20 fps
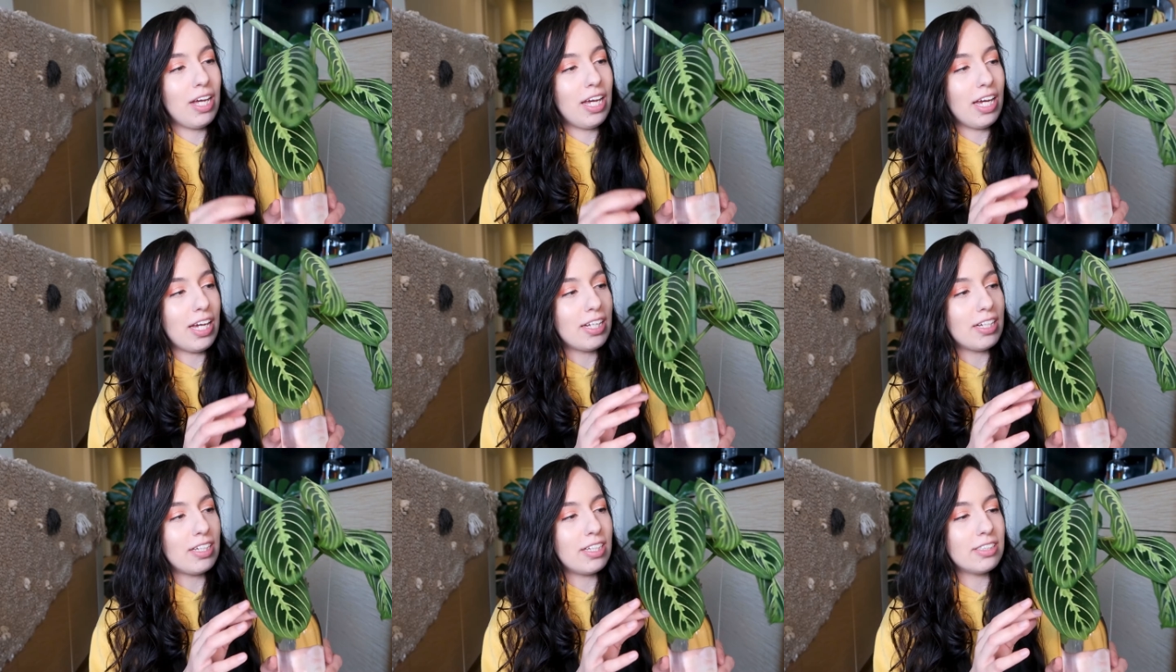
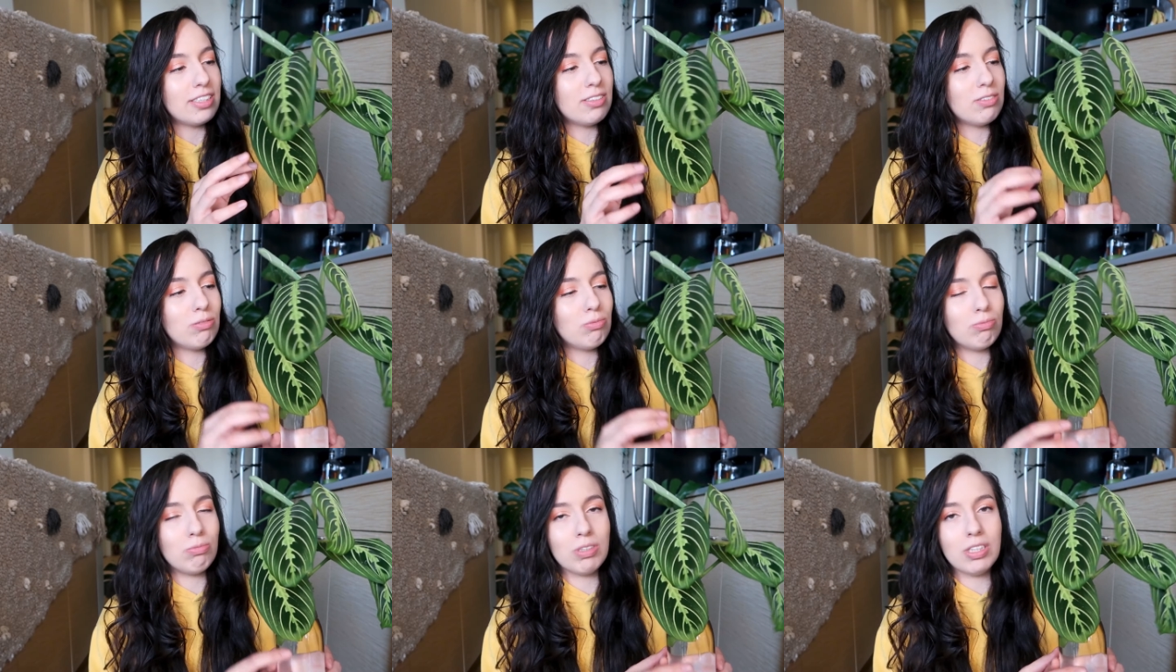and
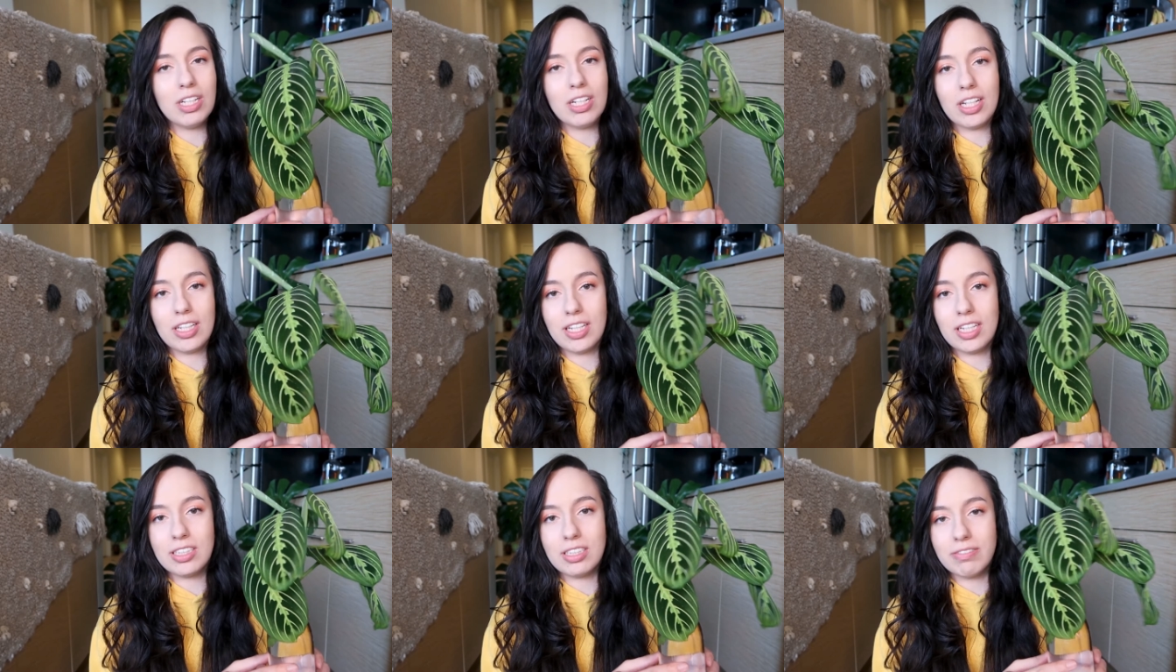it's really
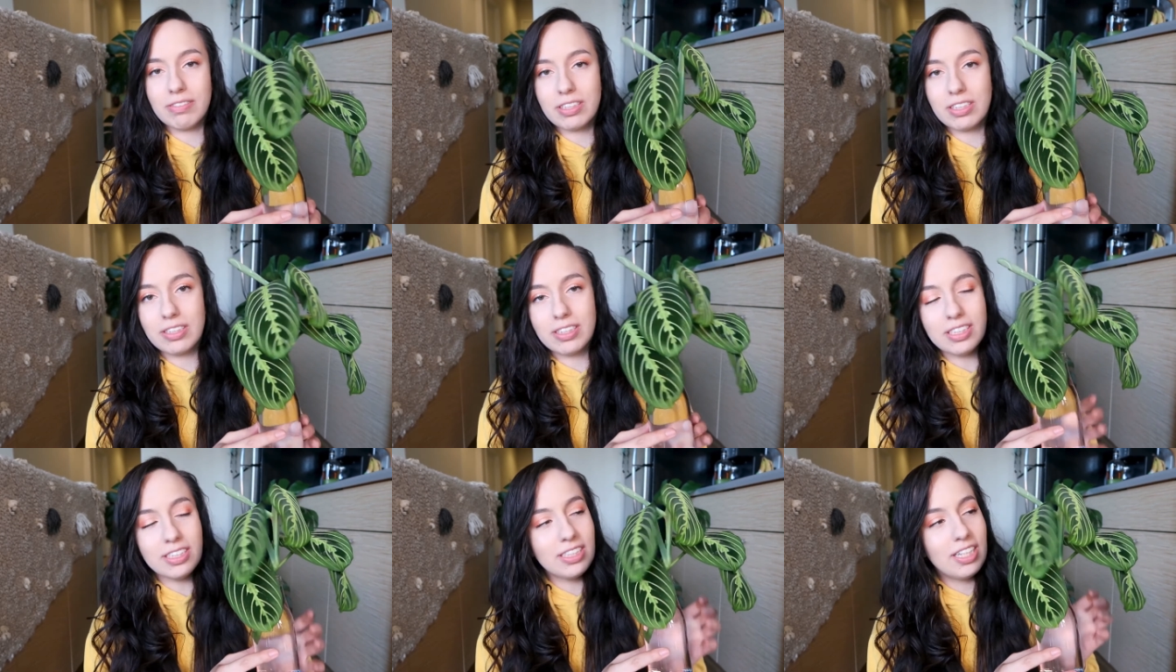not that
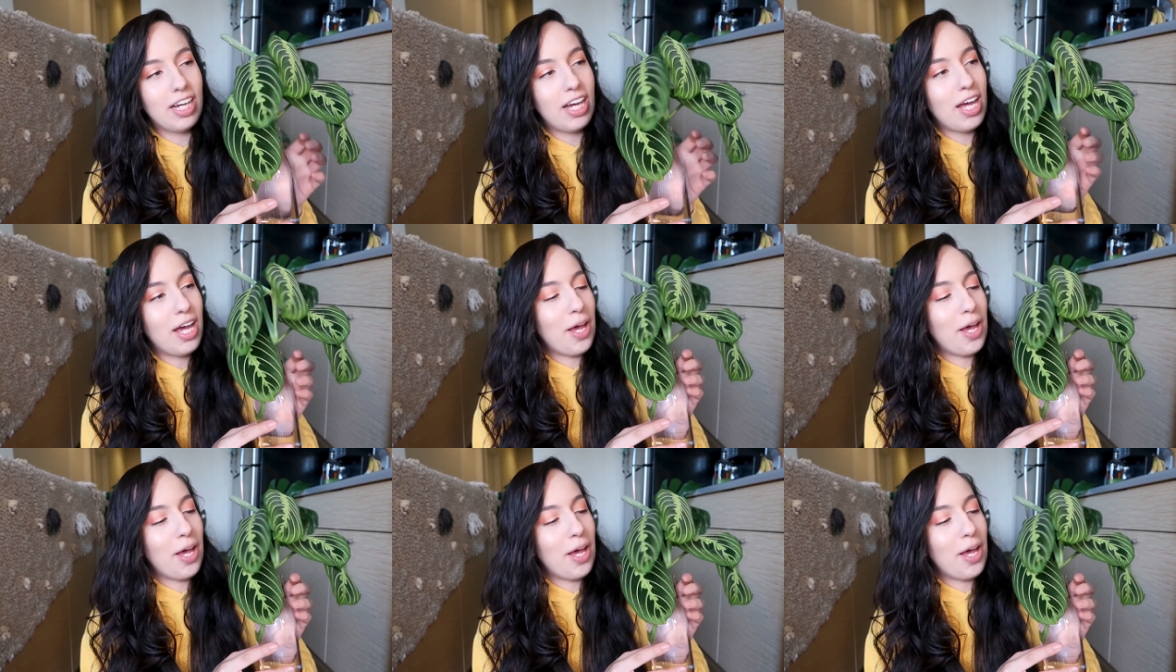difficult.